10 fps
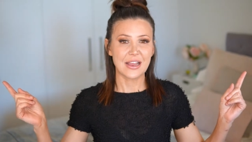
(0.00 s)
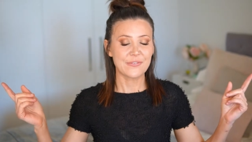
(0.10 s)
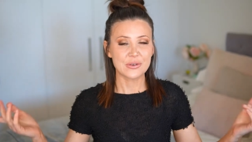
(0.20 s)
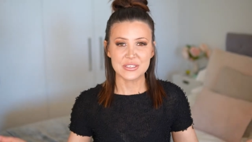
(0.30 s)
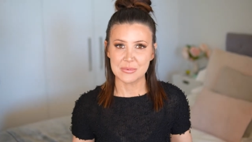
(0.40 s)
I
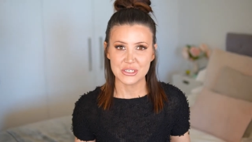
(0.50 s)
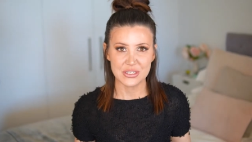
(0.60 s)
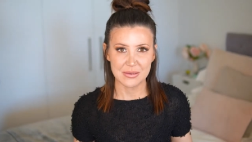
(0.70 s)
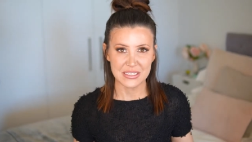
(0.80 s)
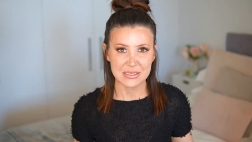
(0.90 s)
forgot to
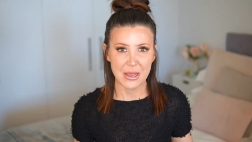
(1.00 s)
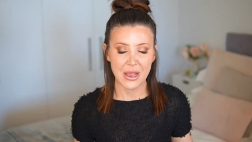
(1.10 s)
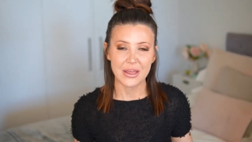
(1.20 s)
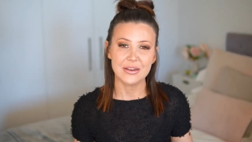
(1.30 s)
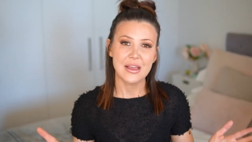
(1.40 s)
mention the best
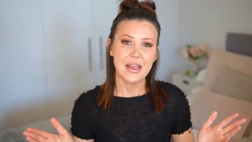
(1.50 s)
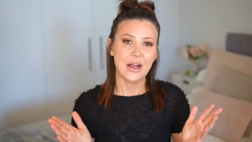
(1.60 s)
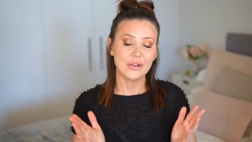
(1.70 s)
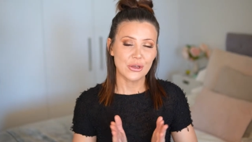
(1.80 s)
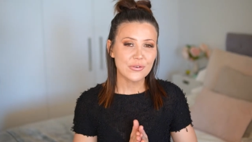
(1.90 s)
part.
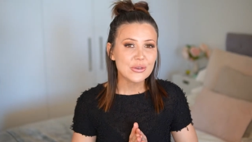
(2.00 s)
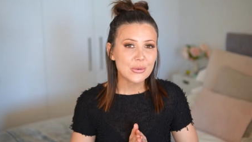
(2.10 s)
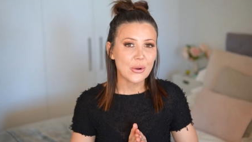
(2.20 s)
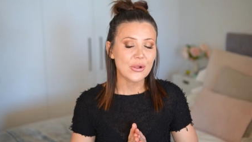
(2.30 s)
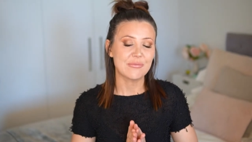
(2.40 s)
A lot of
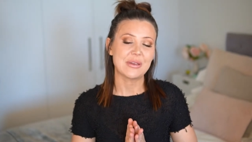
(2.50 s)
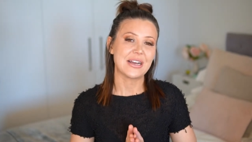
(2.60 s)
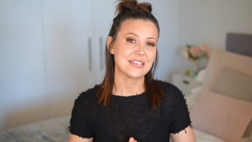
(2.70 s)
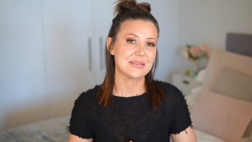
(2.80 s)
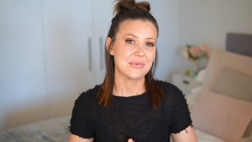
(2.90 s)
you all have been
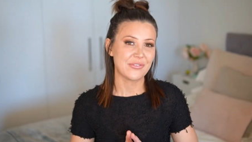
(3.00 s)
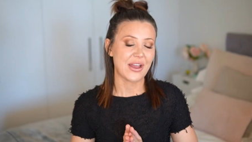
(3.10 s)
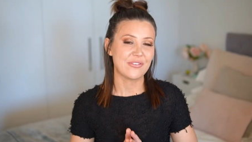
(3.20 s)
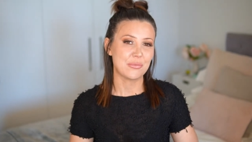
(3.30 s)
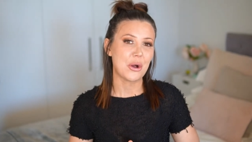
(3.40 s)
asking me if
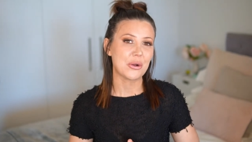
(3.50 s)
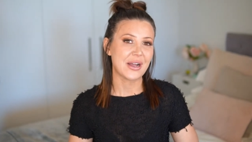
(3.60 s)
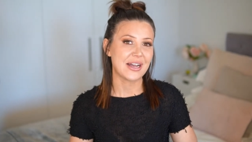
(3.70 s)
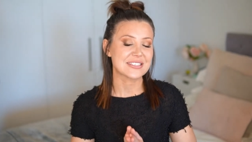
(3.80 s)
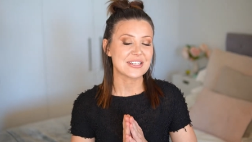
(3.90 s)
I have a
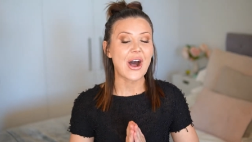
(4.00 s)
podcast.